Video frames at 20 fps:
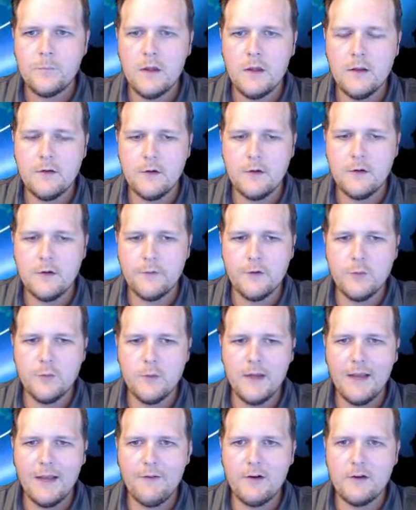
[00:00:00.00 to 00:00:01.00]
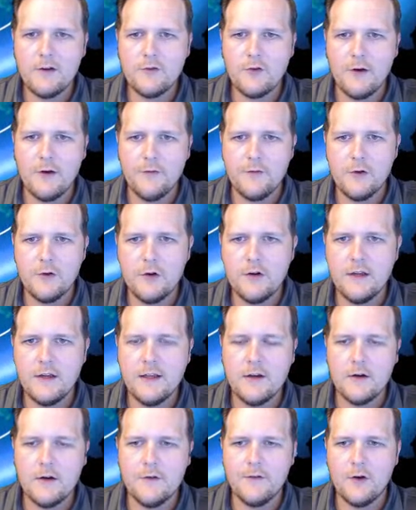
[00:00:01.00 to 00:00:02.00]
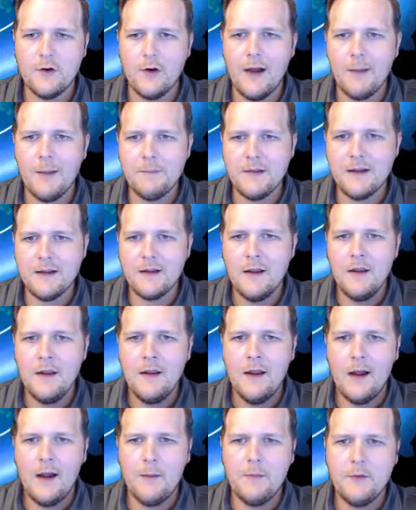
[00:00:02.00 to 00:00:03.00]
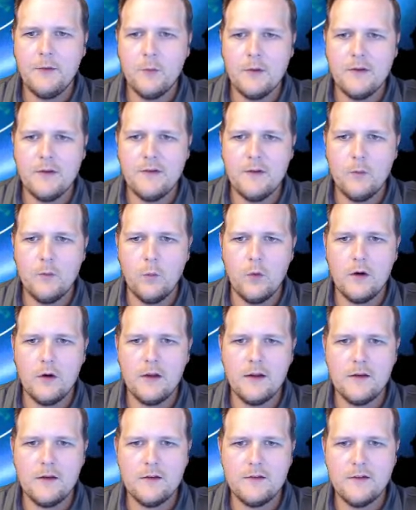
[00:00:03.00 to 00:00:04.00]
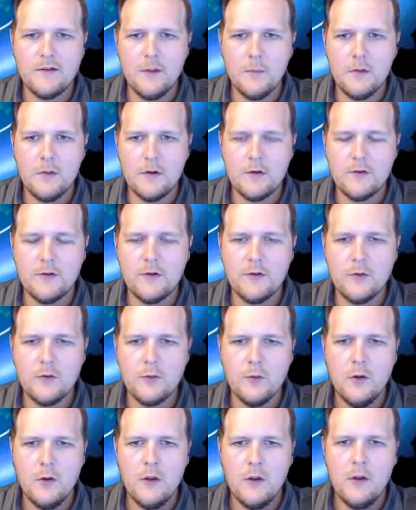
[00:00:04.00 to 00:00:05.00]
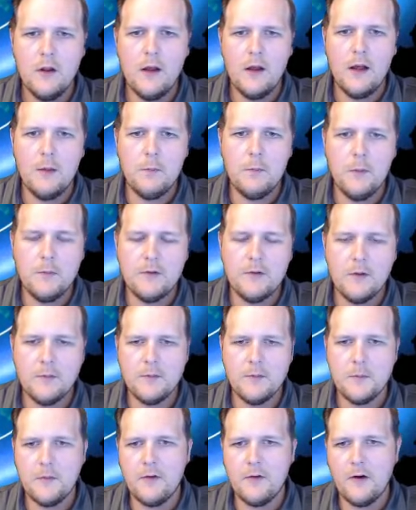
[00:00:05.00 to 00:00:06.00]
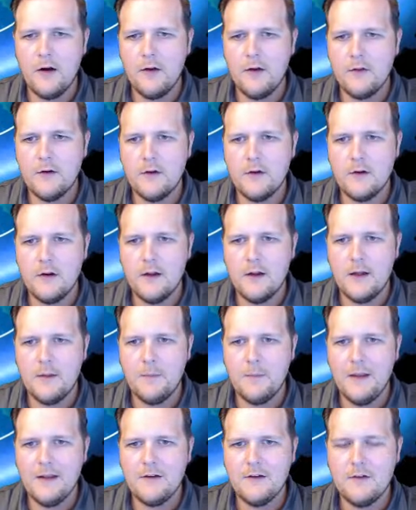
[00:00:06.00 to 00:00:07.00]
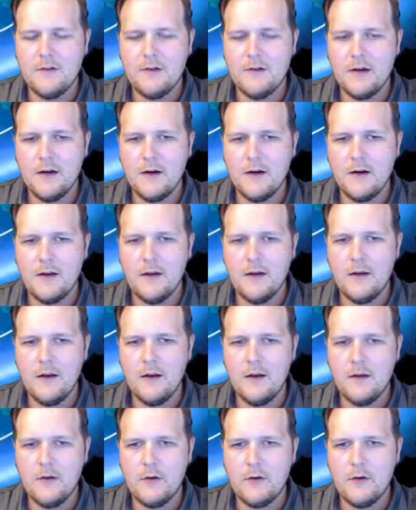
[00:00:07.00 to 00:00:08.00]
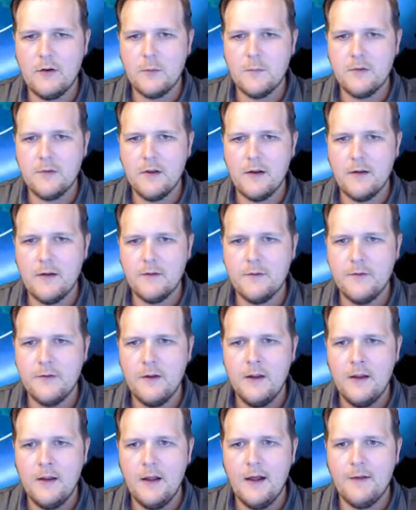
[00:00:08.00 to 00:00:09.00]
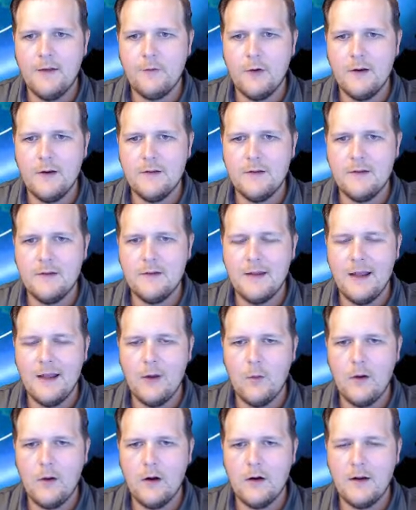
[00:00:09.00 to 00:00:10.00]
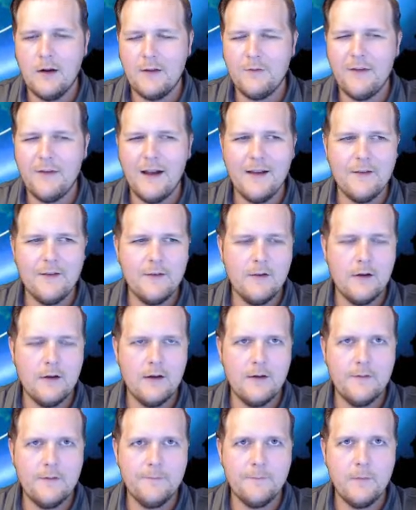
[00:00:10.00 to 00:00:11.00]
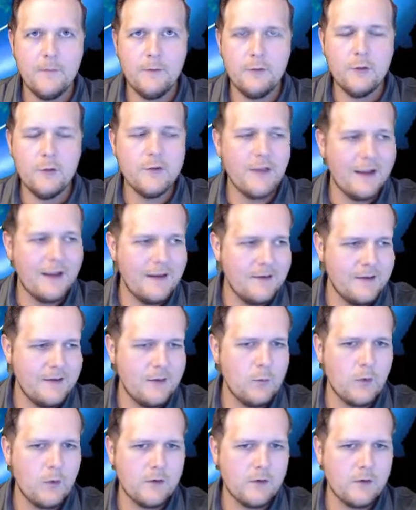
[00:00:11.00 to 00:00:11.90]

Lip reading: So the first one we have here is trifluridine or Viroptic. This one is working similar to what we saw with some of our other agents there in terms of, for instance, how our flucilidocin worked